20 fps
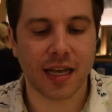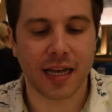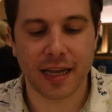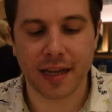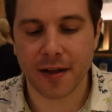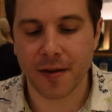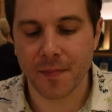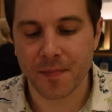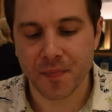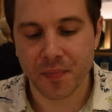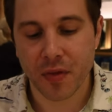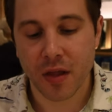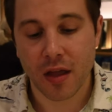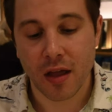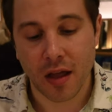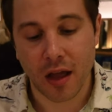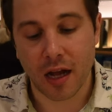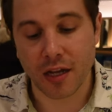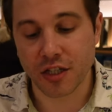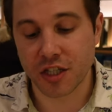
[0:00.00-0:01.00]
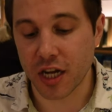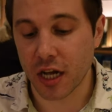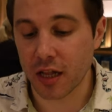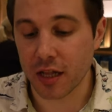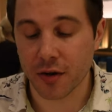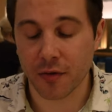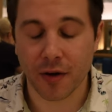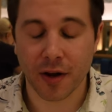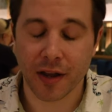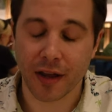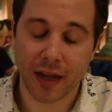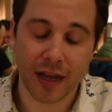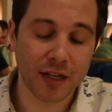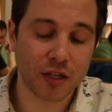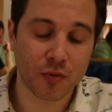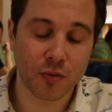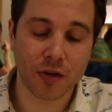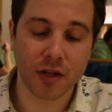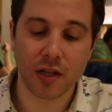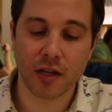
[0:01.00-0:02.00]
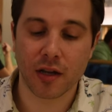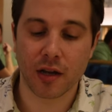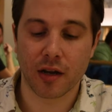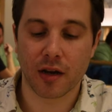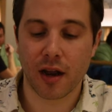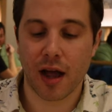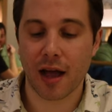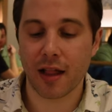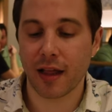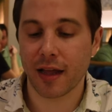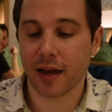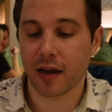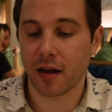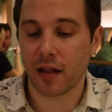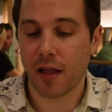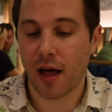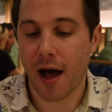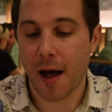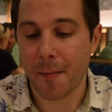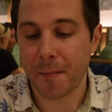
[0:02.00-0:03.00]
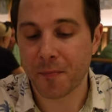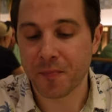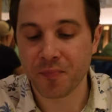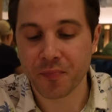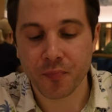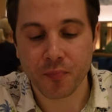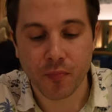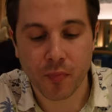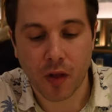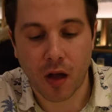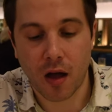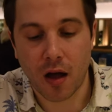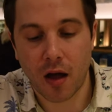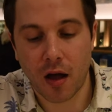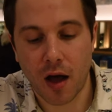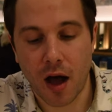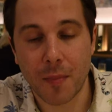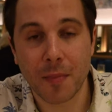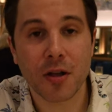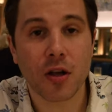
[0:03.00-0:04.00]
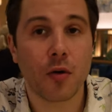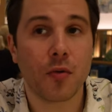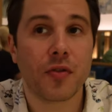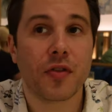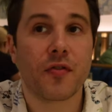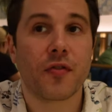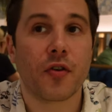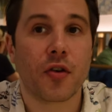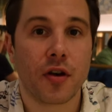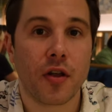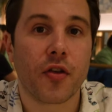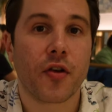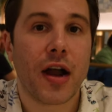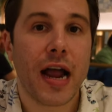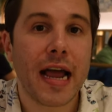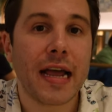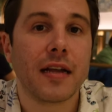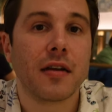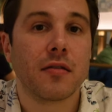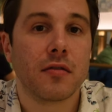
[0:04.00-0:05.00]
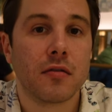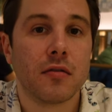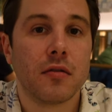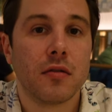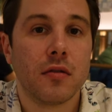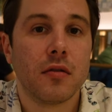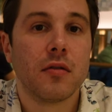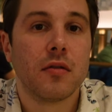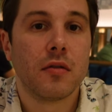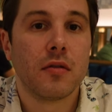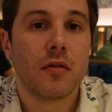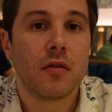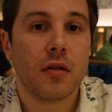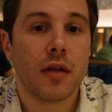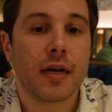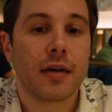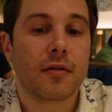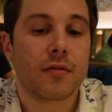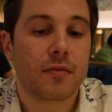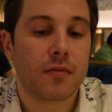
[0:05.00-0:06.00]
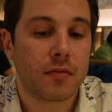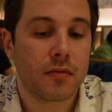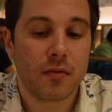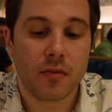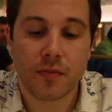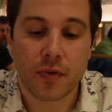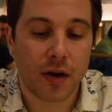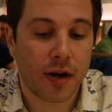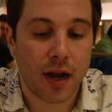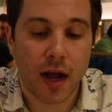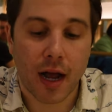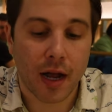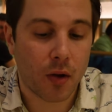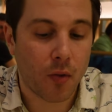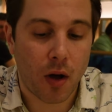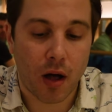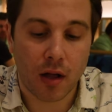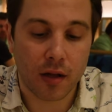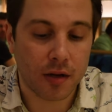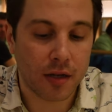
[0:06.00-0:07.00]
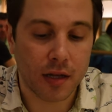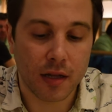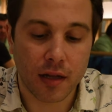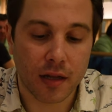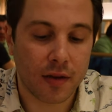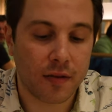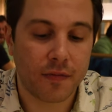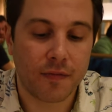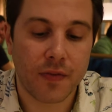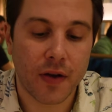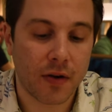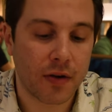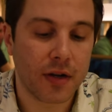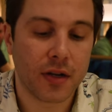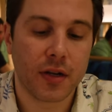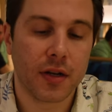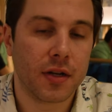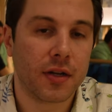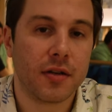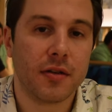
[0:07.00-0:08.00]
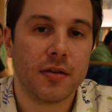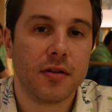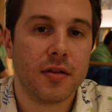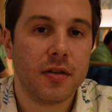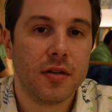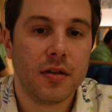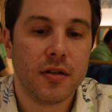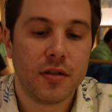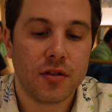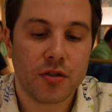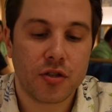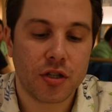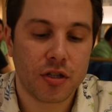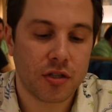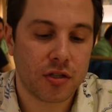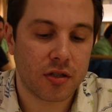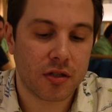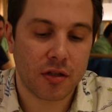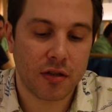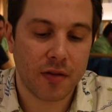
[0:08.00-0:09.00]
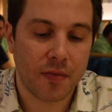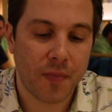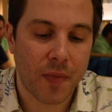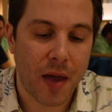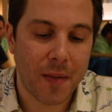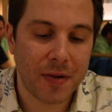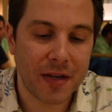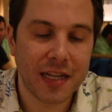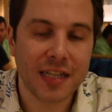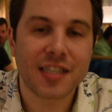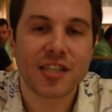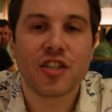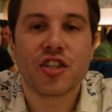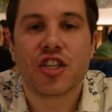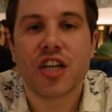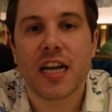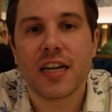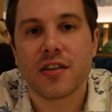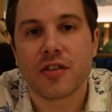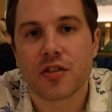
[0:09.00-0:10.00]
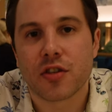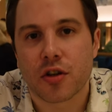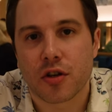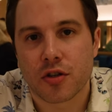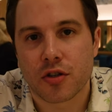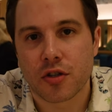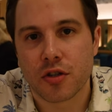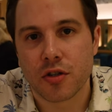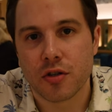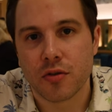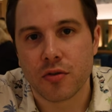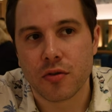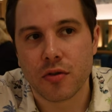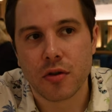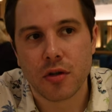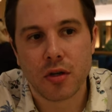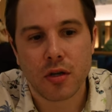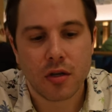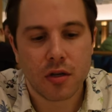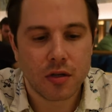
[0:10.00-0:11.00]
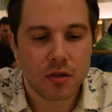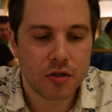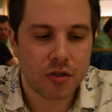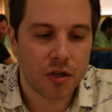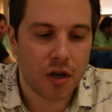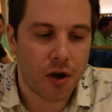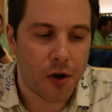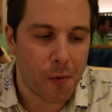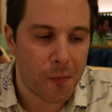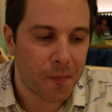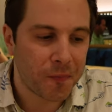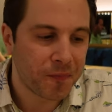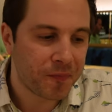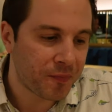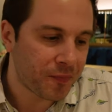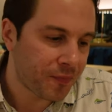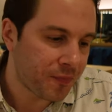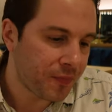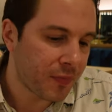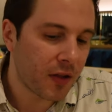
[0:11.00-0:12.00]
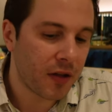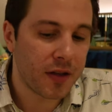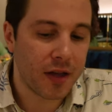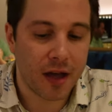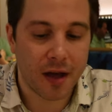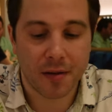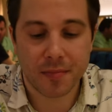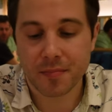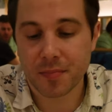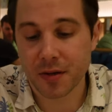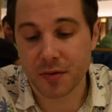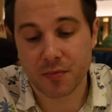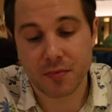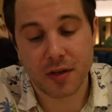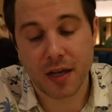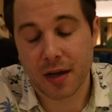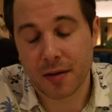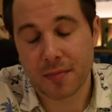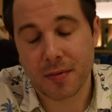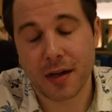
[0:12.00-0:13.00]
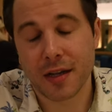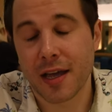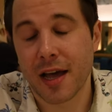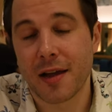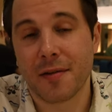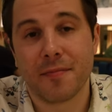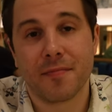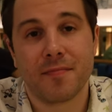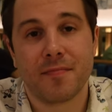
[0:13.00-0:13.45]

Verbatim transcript: like a jelly roll. It's really good. I like it a lot. Uh, I'm gonna go with for another eight. Like very high quality, very good. Just, I mean, it's a J dessert too. So, yeah, but yeah, again,